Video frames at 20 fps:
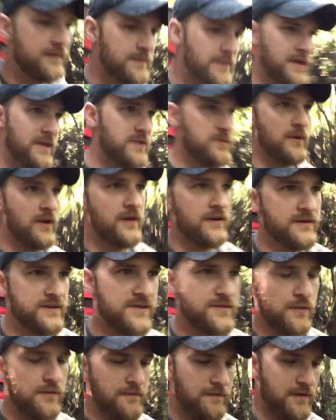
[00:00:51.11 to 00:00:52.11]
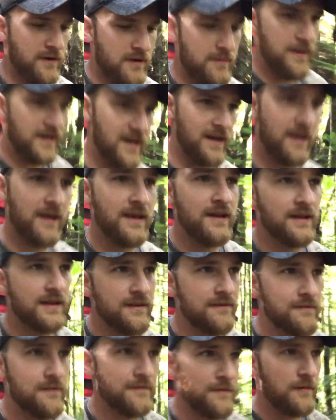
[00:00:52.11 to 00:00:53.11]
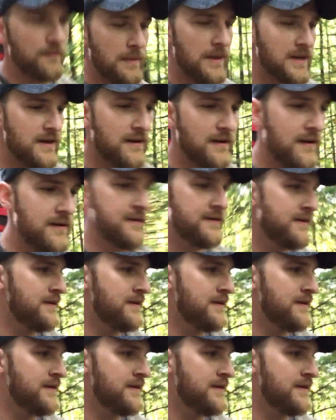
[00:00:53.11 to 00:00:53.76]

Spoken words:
because we hunt so far back in, even for bear,